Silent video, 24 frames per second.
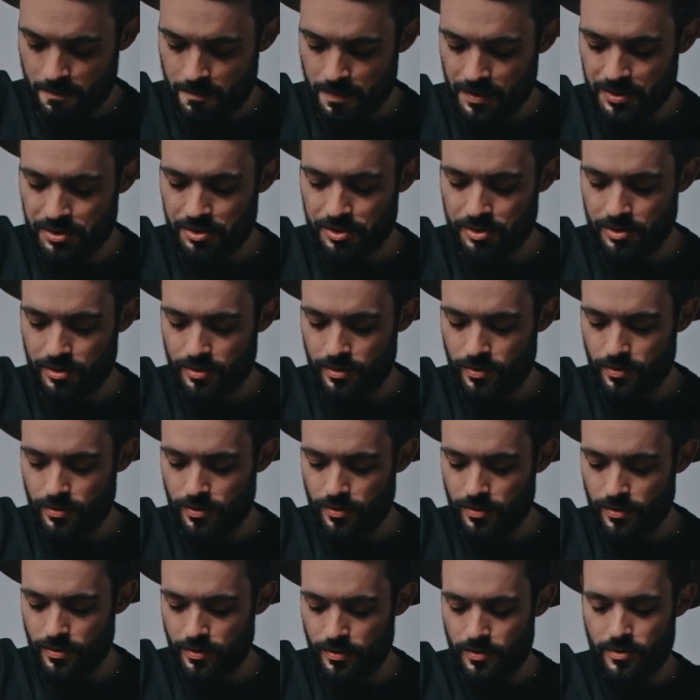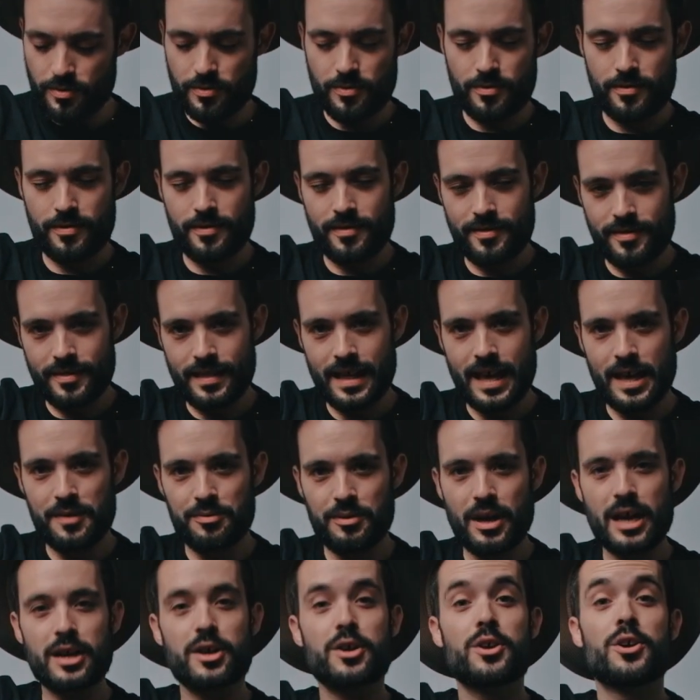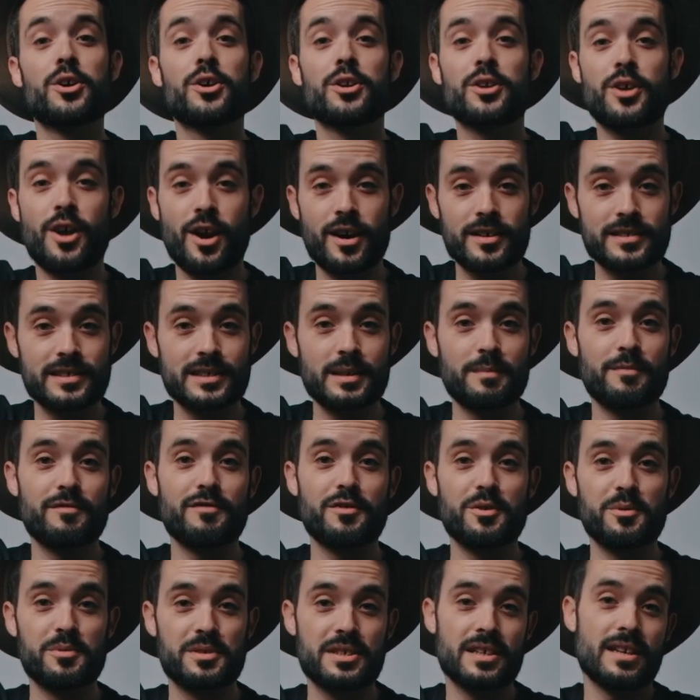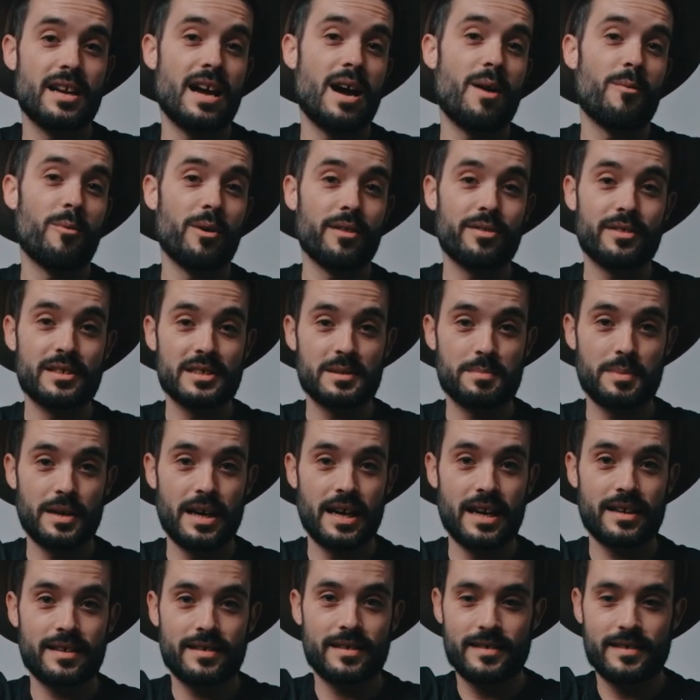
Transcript: but that could cause some of you to not want this bag.